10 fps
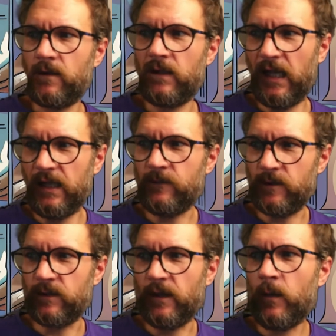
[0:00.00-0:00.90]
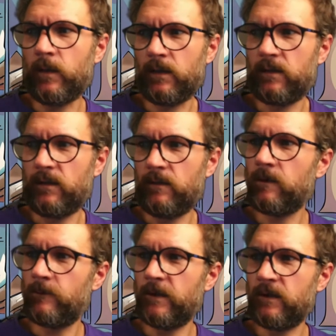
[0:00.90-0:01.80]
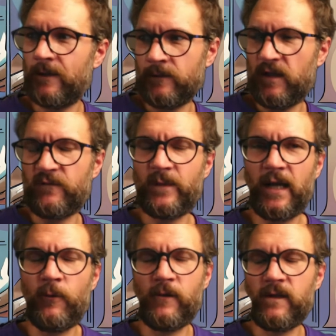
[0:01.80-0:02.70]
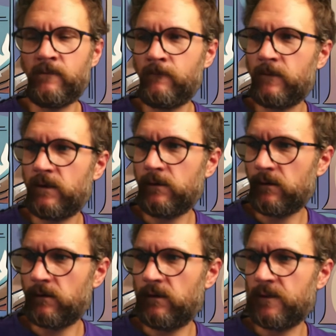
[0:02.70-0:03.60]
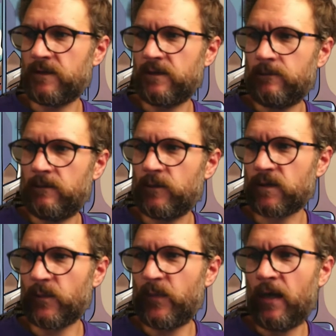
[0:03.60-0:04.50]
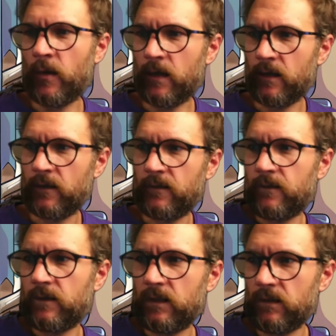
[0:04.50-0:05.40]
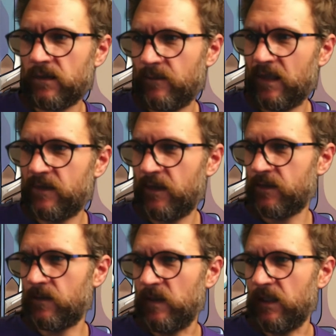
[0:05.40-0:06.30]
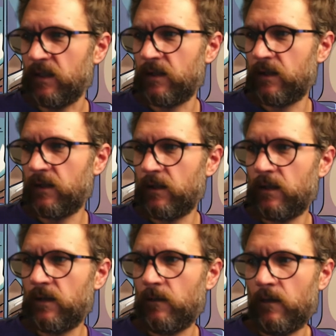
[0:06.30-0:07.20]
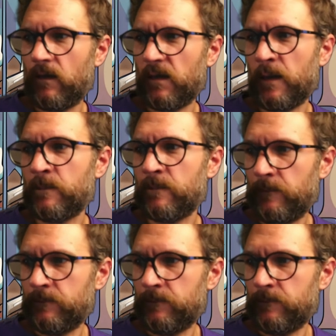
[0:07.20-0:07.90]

And if you don't, but you have a lot of power, then use use your power. That just makes sense to me. Um,